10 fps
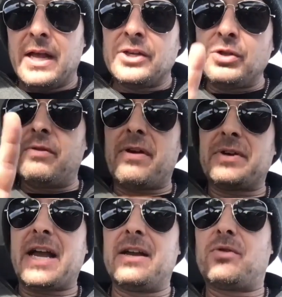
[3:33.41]
2 of
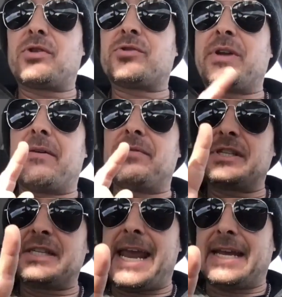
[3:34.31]
every kind, of course, we have the
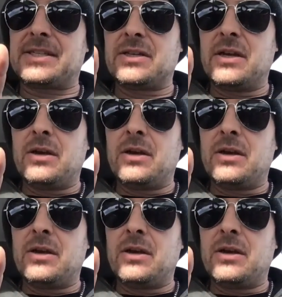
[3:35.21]
snakes.